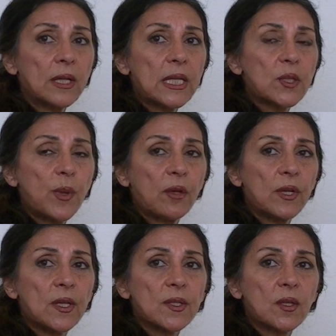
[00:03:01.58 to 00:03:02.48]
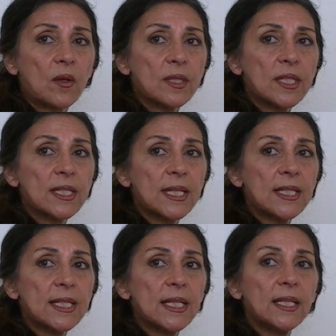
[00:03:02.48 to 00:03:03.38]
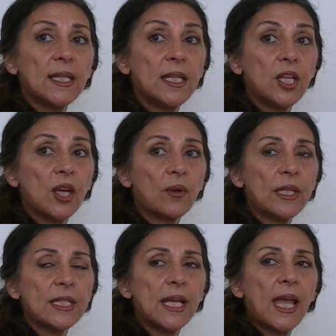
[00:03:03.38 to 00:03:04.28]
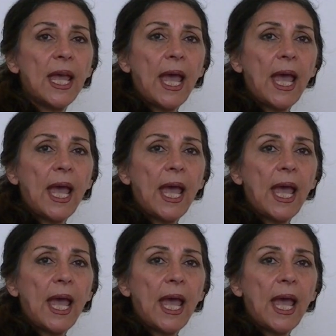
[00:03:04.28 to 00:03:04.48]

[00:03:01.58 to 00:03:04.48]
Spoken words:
experience consistency, linearity,